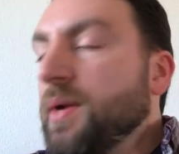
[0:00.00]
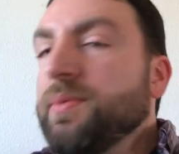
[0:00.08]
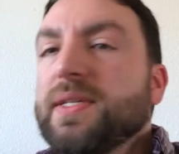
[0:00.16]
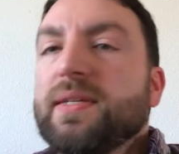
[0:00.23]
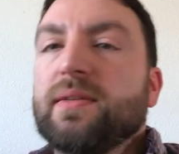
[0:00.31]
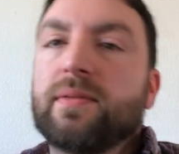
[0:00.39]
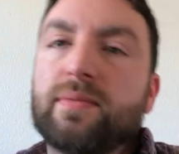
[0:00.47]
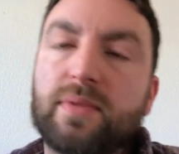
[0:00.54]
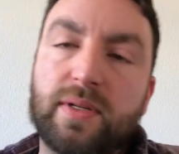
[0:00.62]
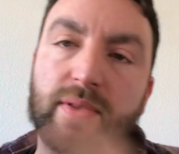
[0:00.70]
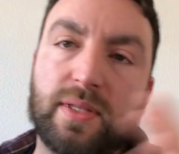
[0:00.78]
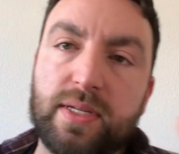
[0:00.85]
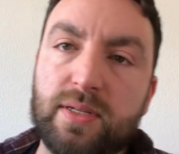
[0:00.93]
I was in
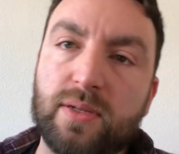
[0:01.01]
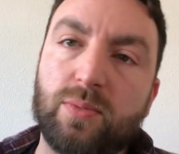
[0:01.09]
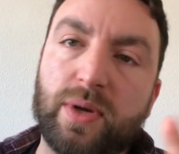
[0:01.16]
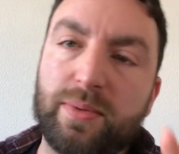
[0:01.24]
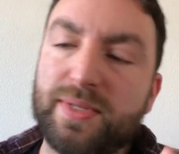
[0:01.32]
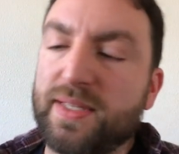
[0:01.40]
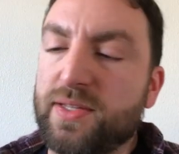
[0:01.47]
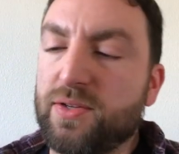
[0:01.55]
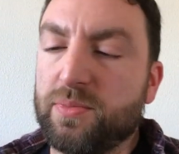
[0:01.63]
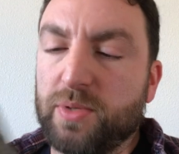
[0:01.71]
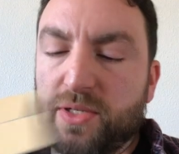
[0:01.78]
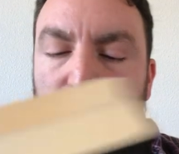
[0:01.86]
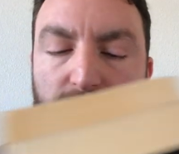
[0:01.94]
the when I was in the used
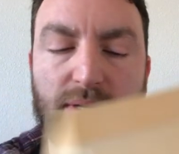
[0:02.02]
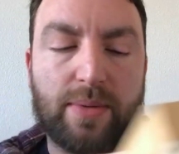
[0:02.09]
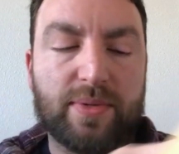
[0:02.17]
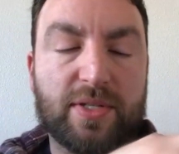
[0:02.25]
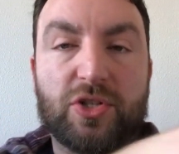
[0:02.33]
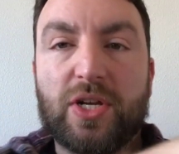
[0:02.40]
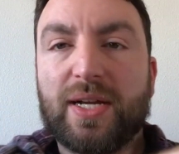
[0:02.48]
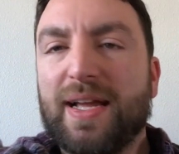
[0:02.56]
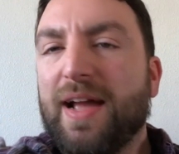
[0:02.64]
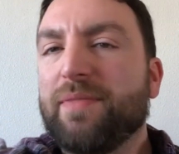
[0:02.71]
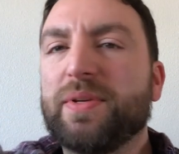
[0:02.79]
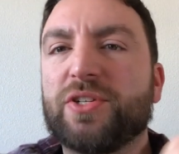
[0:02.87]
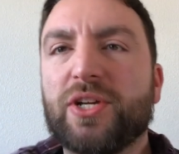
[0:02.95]
bookstore, I was checking.
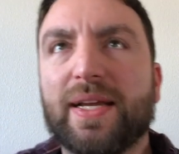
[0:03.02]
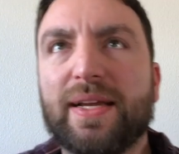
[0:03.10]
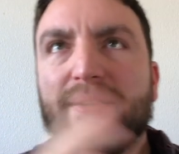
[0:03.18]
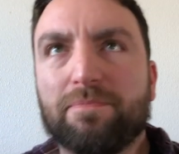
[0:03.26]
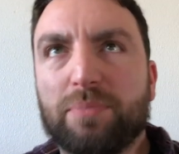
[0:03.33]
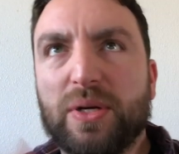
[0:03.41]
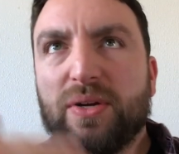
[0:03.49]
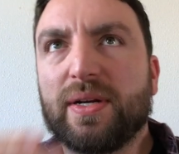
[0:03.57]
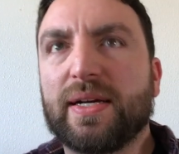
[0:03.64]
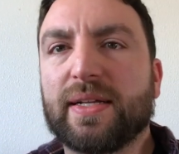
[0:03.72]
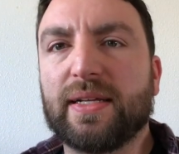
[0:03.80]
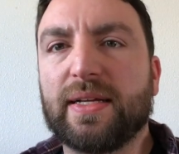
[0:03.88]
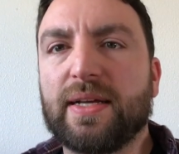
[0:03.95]
I've been checking
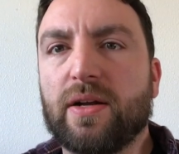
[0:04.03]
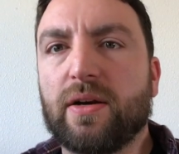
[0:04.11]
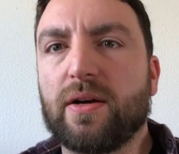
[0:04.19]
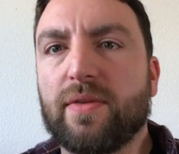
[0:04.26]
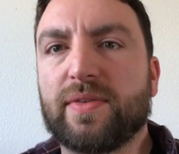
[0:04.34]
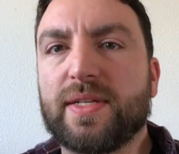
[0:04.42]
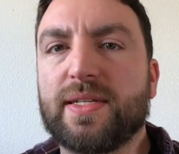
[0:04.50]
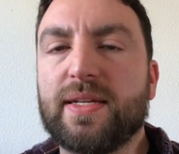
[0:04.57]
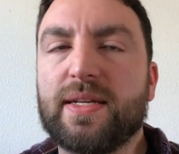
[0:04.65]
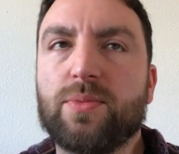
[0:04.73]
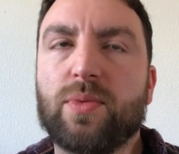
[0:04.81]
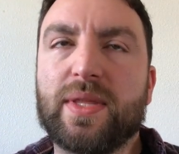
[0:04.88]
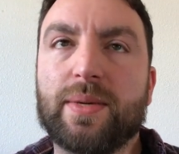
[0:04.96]
periodically on and off to
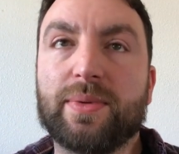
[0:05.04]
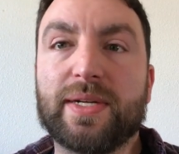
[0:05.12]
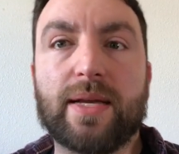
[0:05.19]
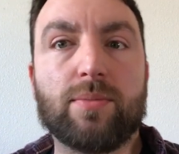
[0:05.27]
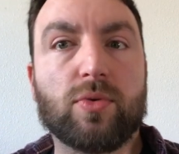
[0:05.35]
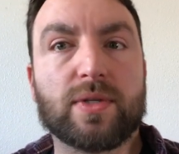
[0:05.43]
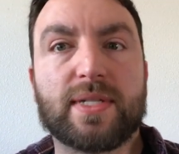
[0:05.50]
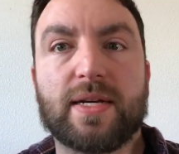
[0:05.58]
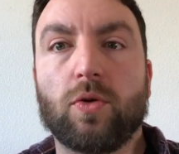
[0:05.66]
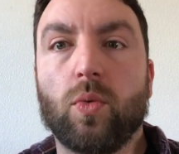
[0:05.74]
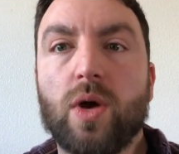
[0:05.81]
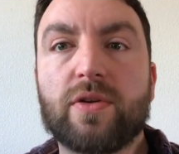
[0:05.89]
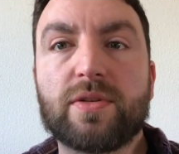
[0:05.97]
see when they would get more
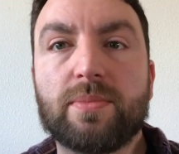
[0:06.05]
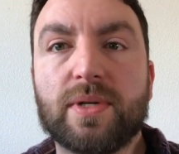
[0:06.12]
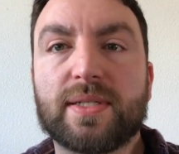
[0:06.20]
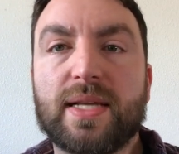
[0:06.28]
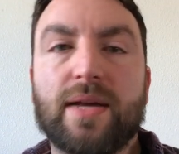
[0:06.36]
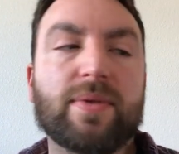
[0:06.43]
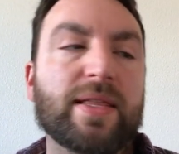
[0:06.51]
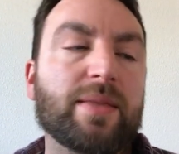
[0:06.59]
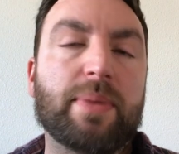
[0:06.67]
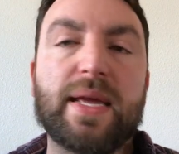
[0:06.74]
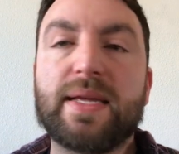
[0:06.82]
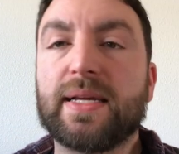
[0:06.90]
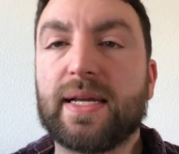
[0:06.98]
Sarah Waters books. I read The
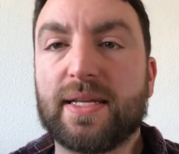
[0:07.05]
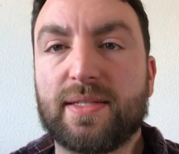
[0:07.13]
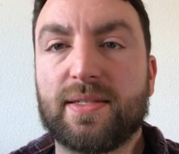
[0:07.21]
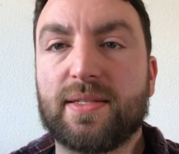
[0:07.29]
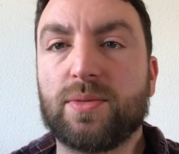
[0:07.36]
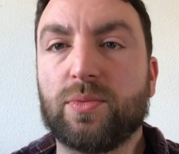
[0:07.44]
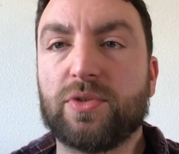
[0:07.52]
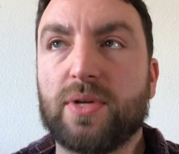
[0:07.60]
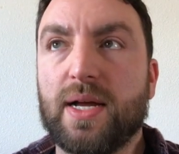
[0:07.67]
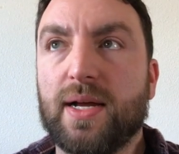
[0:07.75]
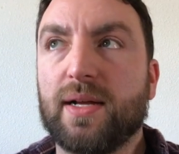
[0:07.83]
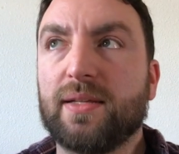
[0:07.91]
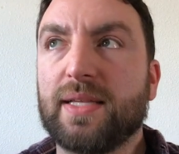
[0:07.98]
Paying Guests which,
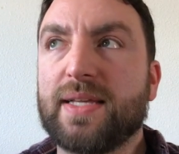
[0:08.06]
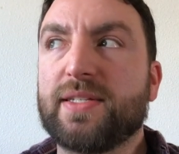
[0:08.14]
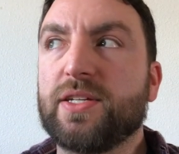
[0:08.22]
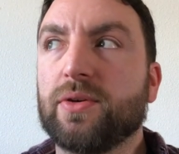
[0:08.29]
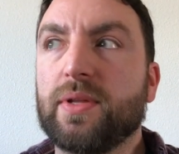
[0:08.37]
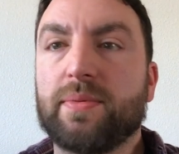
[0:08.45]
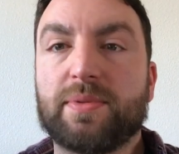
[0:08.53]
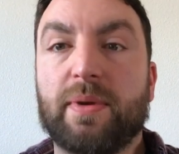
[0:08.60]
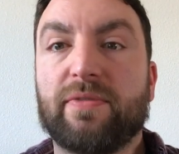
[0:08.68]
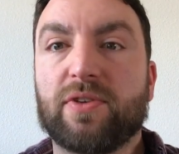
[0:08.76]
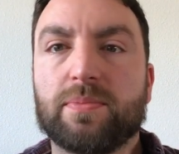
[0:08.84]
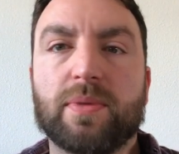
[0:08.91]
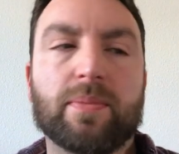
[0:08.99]
uh, last year. That was my
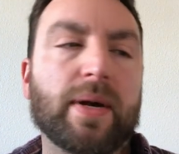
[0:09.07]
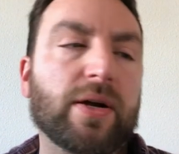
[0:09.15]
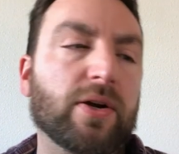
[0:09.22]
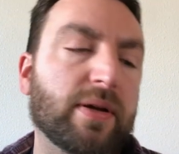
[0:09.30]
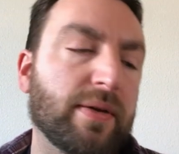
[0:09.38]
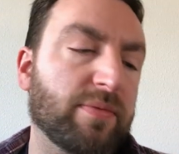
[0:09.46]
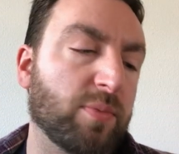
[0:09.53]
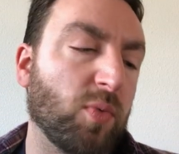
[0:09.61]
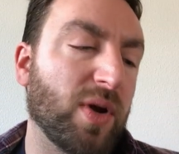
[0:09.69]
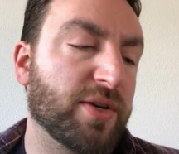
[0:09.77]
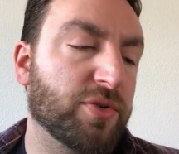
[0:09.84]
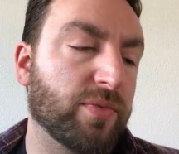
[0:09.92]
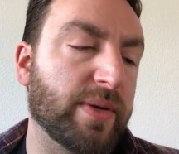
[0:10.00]
first book by her, and I've
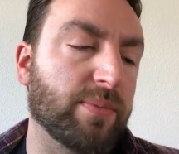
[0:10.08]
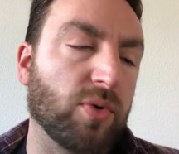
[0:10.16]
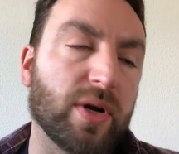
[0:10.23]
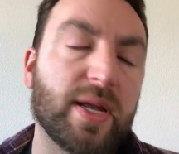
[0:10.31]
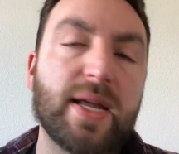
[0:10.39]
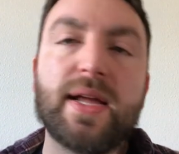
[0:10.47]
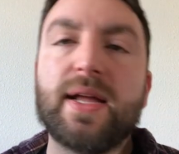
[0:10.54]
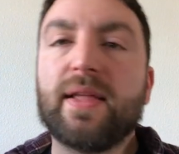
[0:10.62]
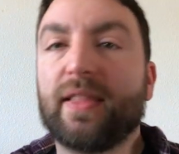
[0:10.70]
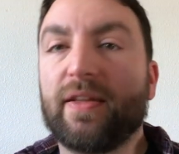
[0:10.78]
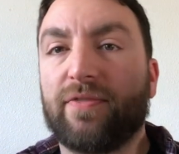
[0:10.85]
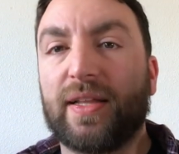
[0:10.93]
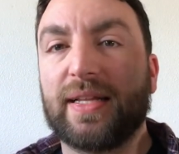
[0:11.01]
wanted to read more.
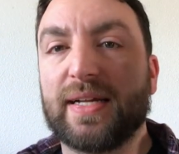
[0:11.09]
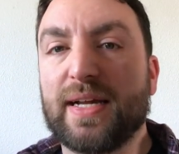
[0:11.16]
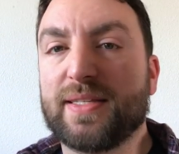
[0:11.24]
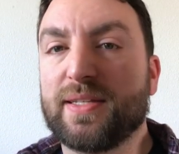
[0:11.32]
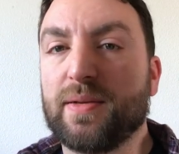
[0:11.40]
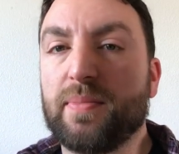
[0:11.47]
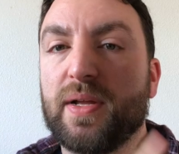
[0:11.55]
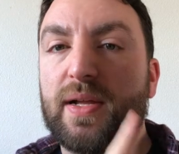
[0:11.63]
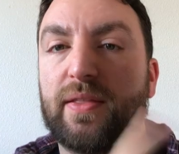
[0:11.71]
They finally got some.